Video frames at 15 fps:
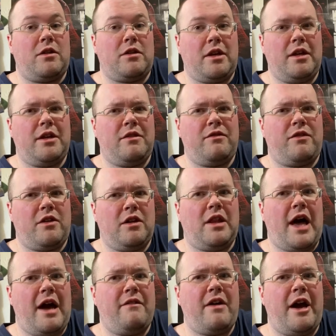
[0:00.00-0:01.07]
They did for a
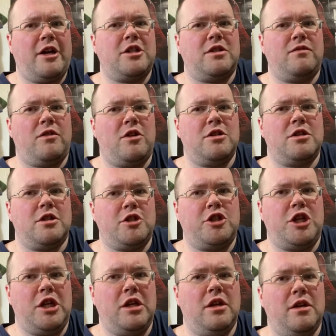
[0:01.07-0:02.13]
live-action version of
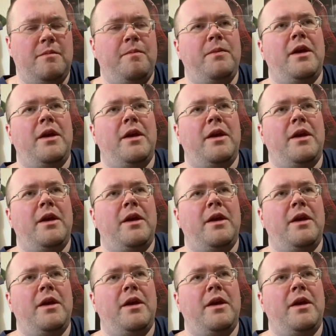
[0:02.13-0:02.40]
Cheetah.